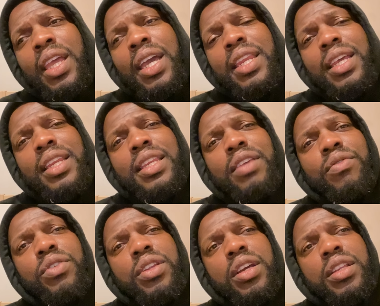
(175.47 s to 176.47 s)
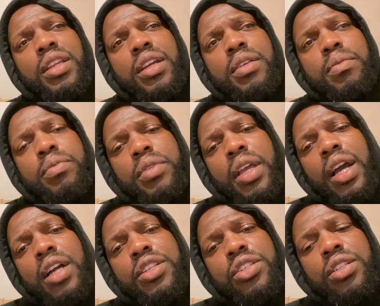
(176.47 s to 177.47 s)
and then they they they, they
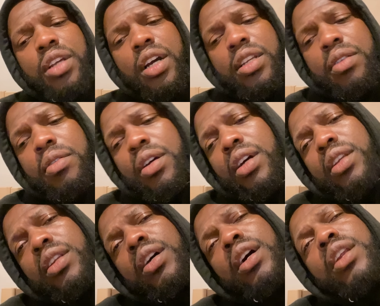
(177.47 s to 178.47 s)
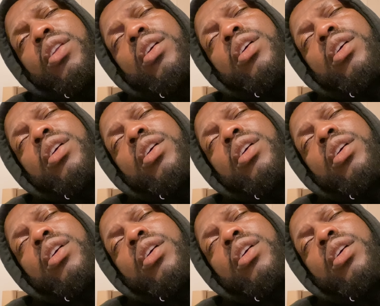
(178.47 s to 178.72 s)
un, un, un, un,